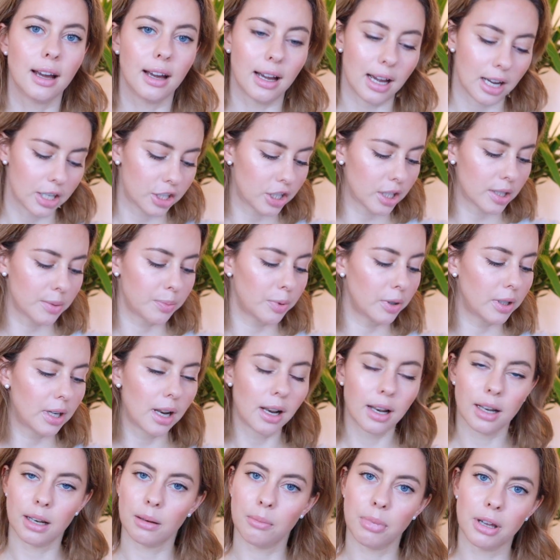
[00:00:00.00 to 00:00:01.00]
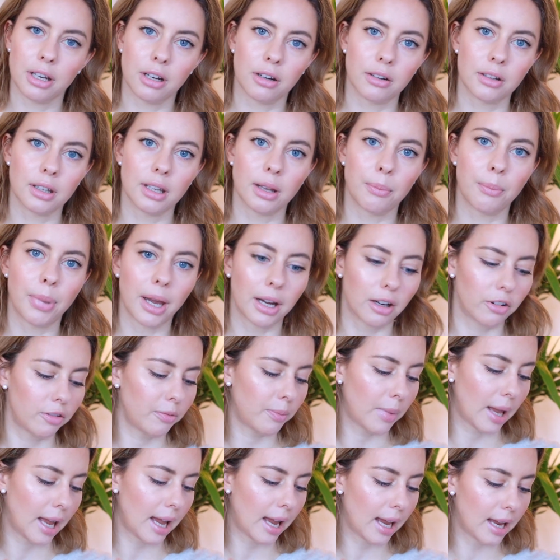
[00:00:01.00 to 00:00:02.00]
I just put a little bit on the back of
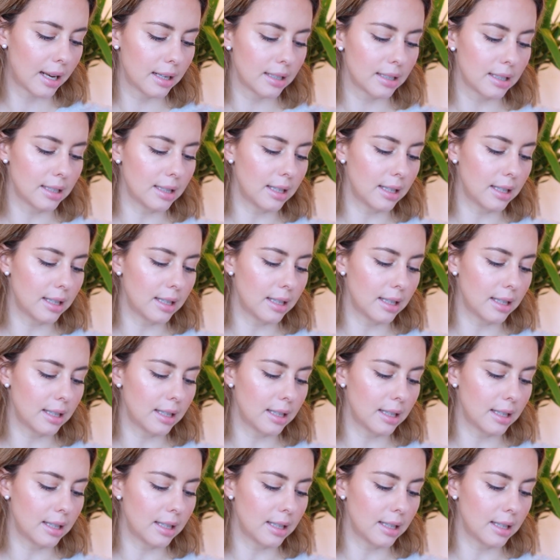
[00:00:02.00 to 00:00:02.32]
my hand,